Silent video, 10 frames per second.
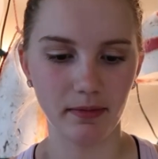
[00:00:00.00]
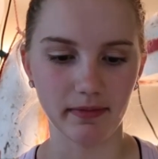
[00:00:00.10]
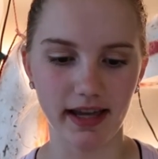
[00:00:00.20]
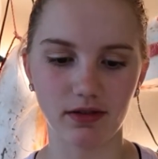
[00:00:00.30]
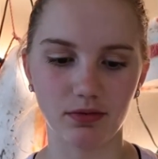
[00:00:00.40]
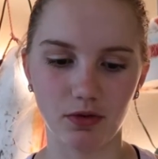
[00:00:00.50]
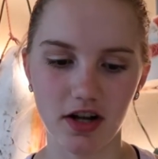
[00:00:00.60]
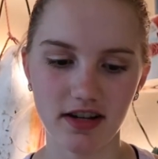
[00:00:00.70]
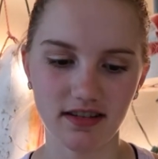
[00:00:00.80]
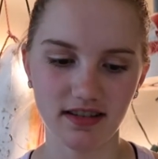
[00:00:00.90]
make
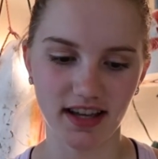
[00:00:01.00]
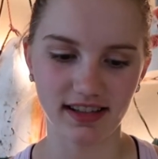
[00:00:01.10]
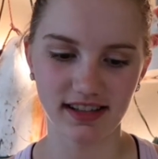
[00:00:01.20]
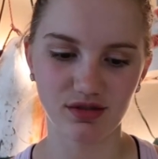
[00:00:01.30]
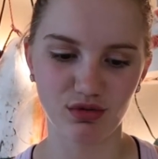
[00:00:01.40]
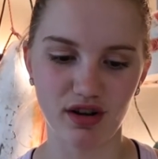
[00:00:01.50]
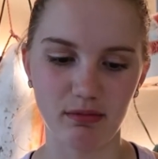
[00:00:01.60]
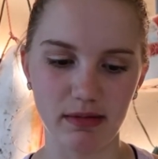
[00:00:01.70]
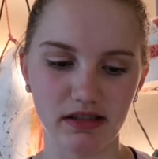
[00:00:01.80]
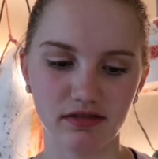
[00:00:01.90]
at least
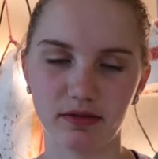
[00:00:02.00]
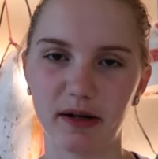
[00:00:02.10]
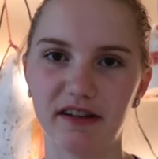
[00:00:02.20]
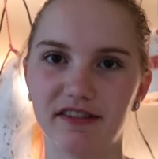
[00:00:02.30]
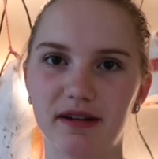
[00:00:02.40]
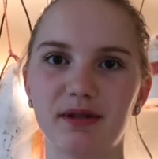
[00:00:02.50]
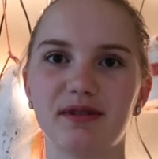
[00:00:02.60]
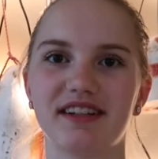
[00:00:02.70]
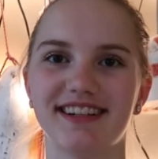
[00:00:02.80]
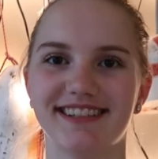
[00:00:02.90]
one meal for my family
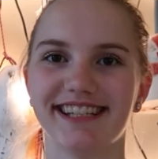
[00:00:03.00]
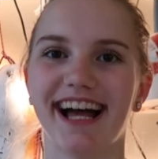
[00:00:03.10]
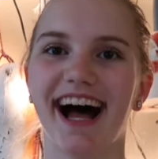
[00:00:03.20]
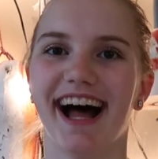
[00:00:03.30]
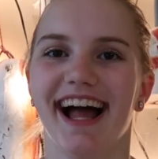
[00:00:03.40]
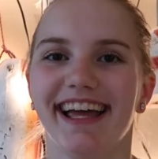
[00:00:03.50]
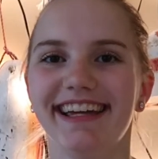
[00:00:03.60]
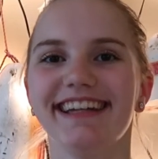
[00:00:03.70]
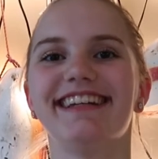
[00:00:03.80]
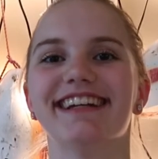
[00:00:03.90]
because
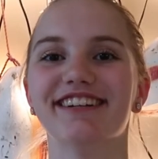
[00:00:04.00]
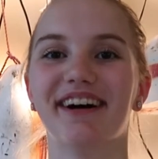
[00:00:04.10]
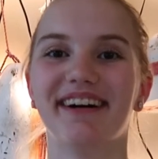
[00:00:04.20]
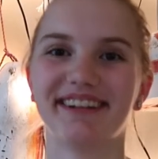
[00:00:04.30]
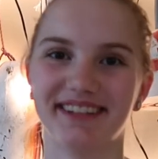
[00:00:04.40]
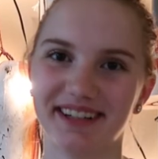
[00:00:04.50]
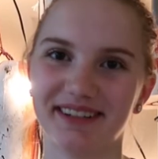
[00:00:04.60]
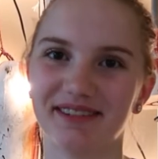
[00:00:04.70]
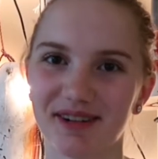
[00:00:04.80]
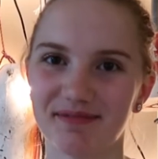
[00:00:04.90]
I cannot
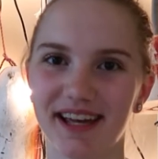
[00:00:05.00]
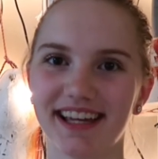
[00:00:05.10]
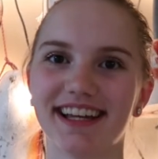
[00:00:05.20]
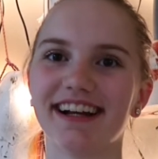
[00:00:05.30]
cook or bake,